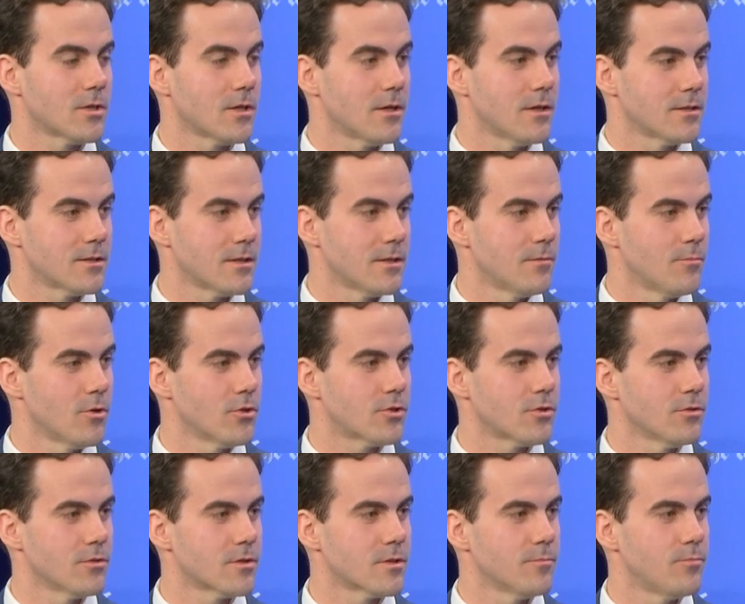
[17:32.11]
a, as an
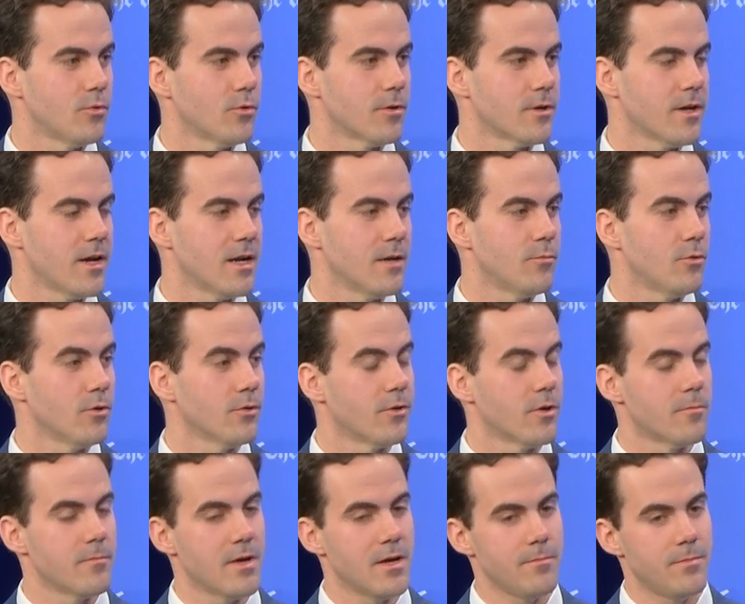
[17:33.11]
emotional support animal,
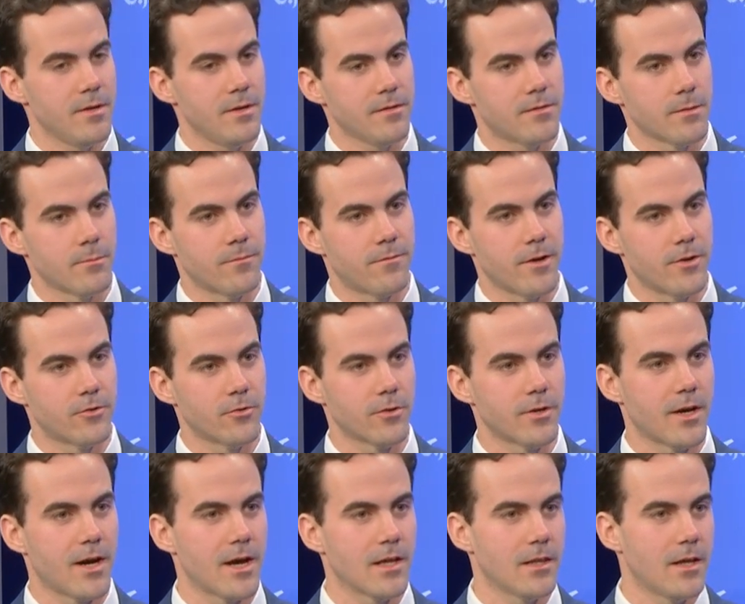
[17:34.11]
there may be some federal
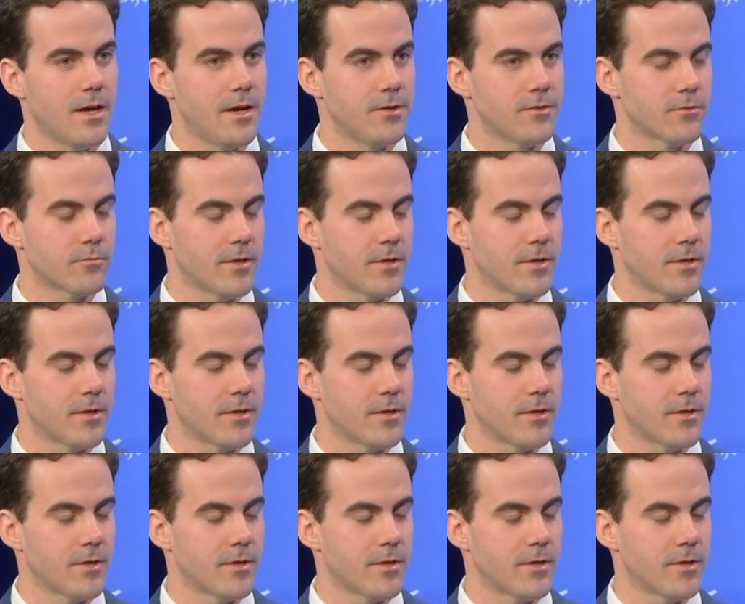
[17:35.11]
guidelines